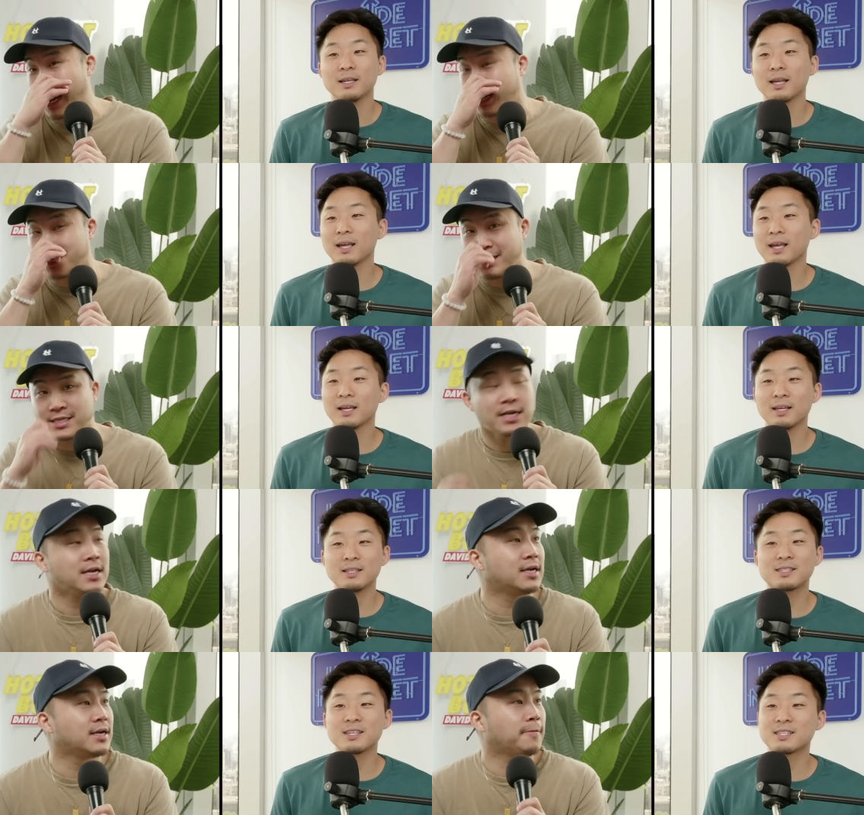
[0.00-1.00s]
Speaker 1: goodness,
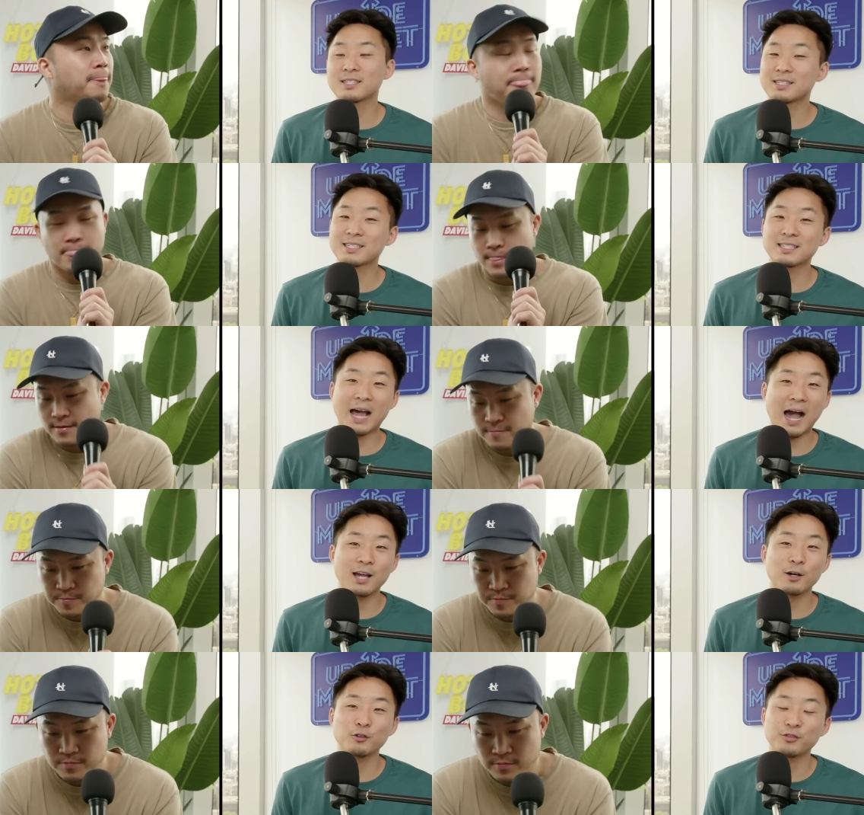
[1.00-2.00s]
it's the
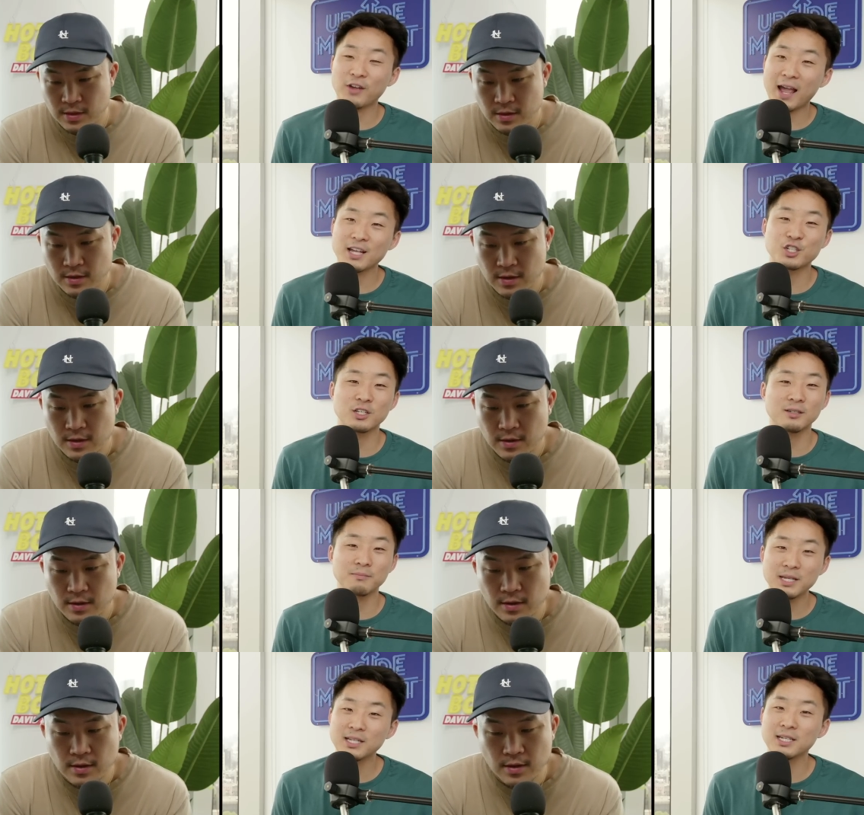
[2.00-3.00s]
style, fashion,
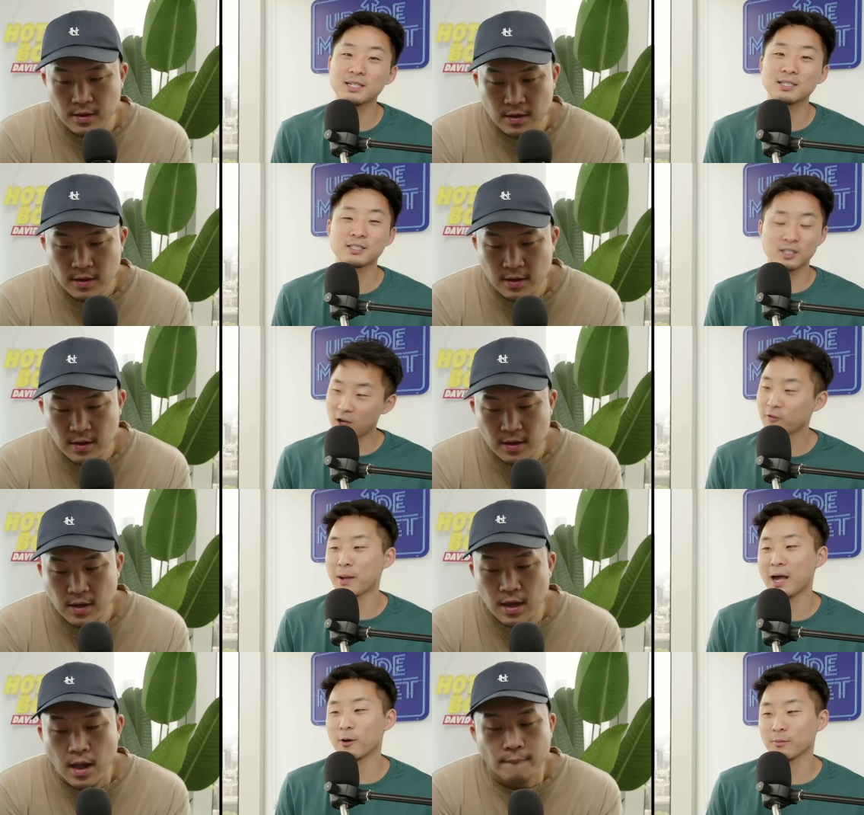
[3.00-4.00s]
media, soft
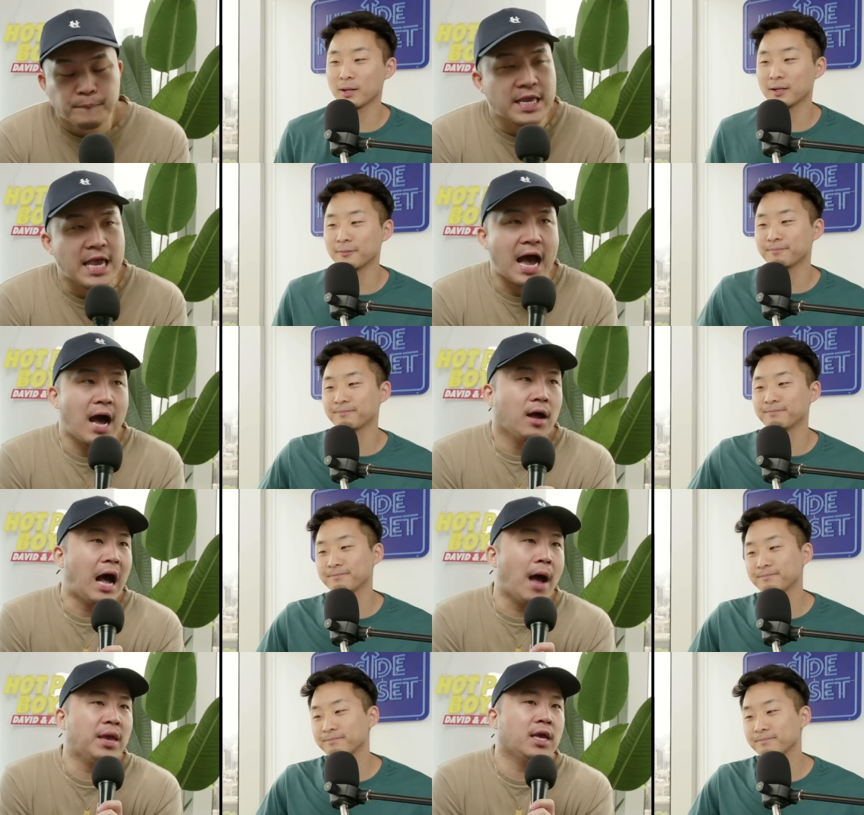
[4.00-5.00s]
power, man. But
Speaker 2: yeah,
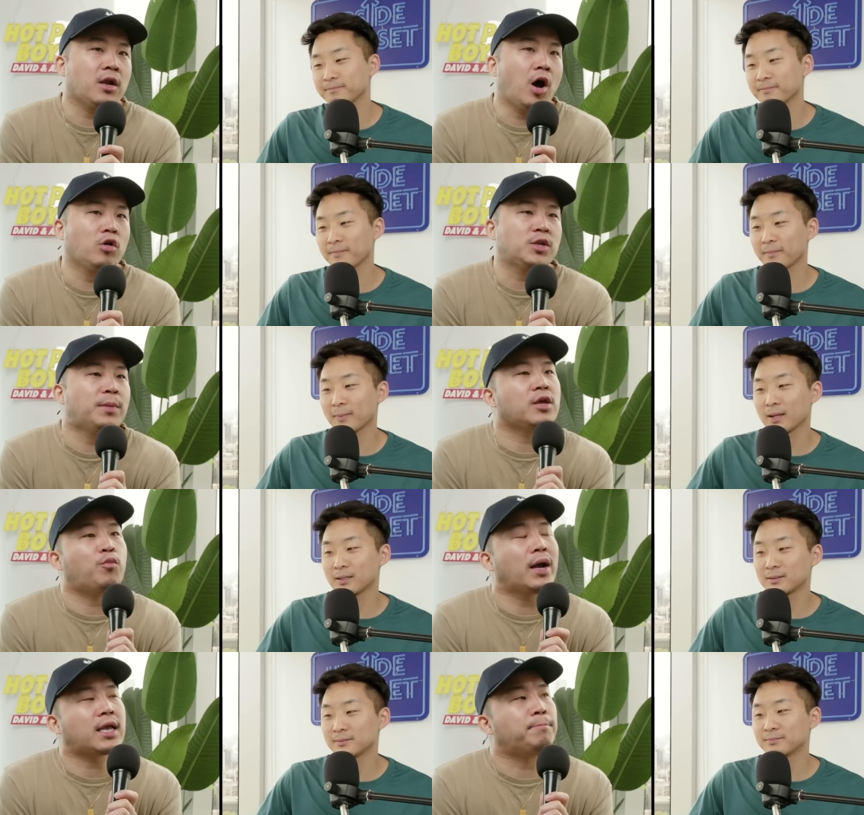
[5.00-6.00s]
I mean, ultimately,
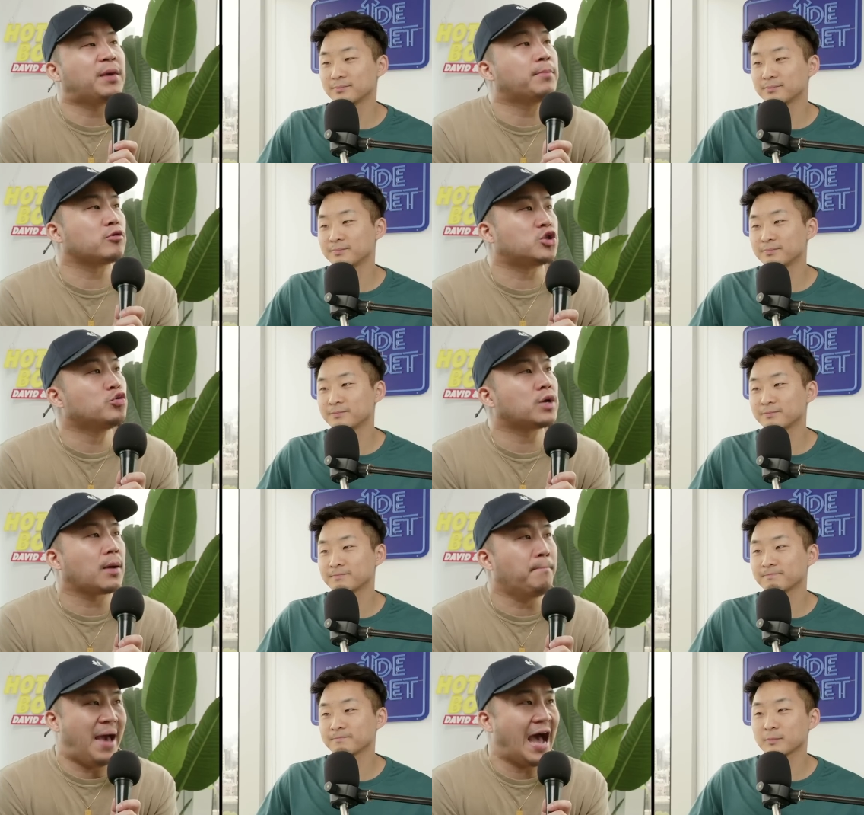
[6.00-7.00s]
what can people do to
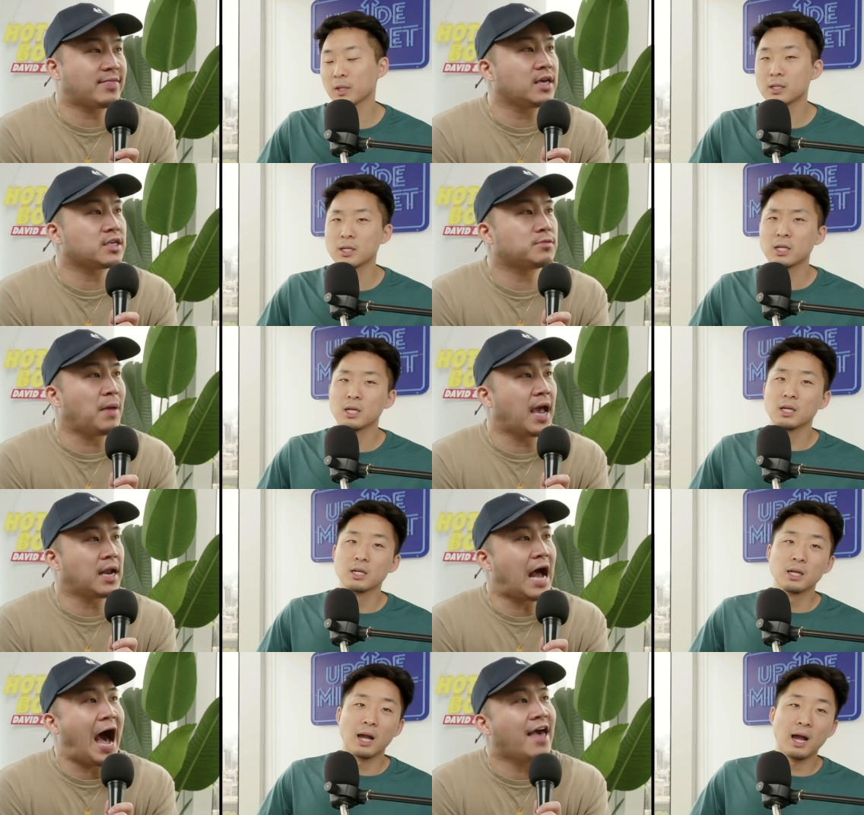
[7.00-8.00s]
combat this,
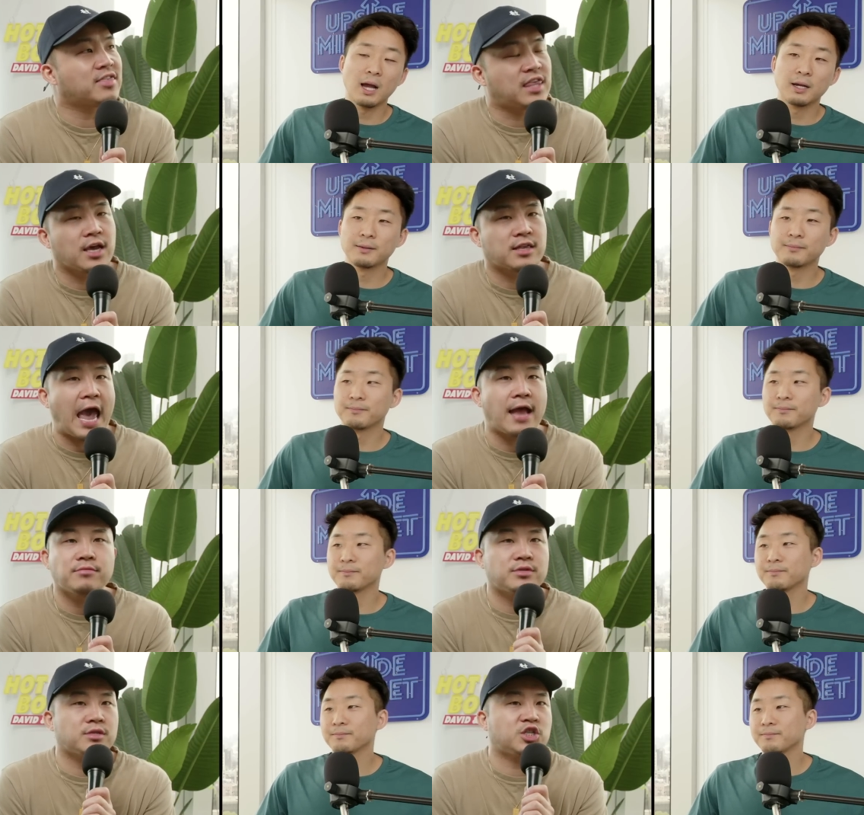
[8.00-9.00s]
man? I think that
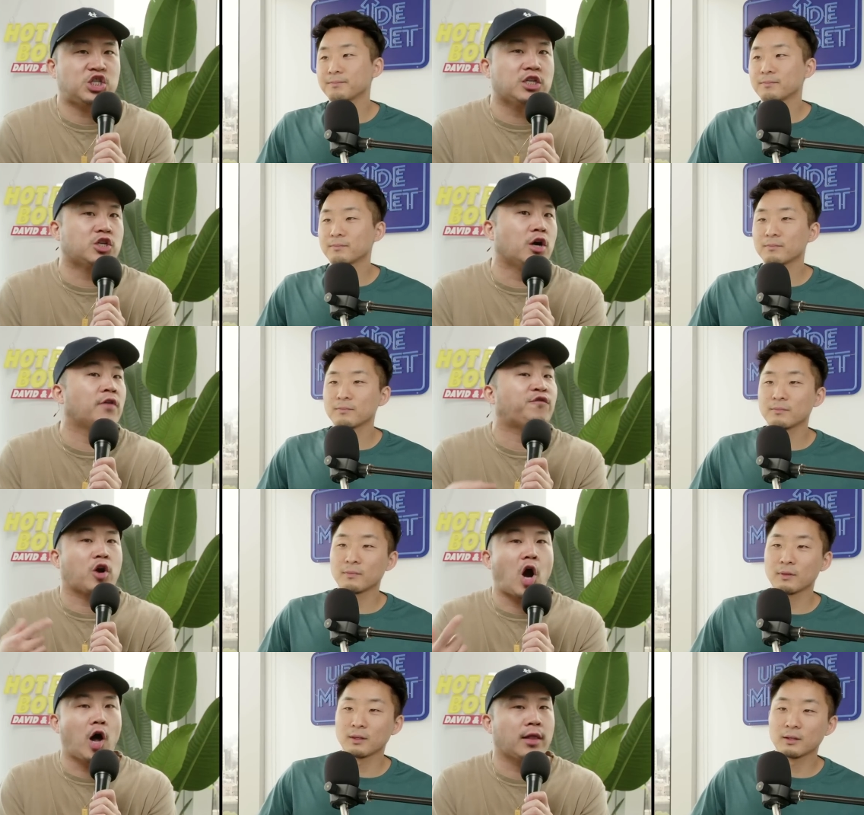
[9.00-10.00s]
she's good for
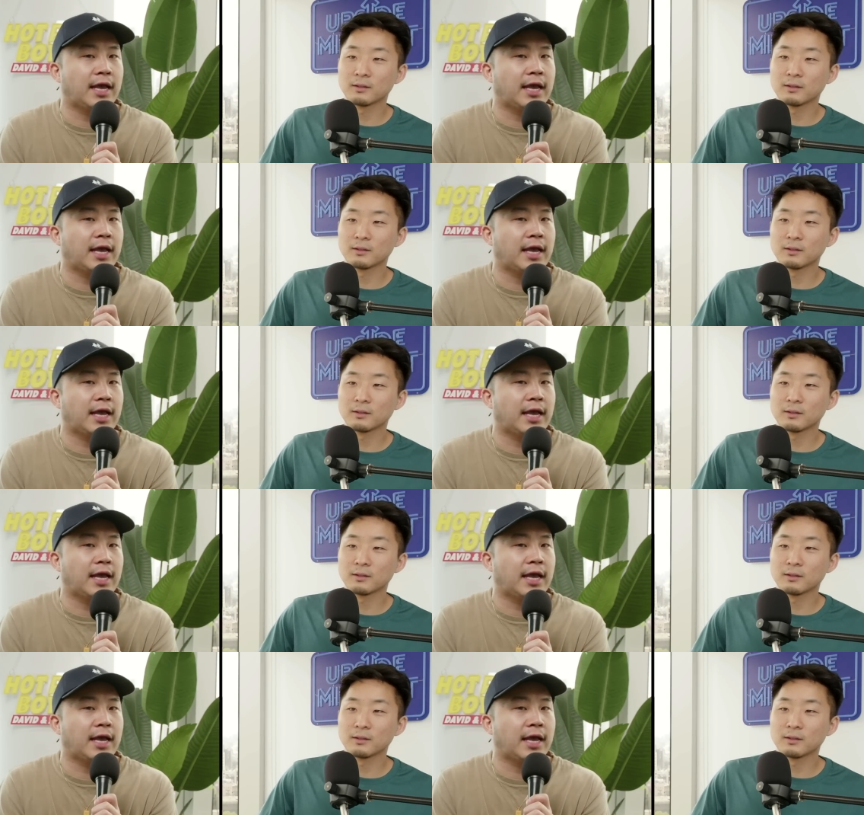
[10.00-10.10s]
calling it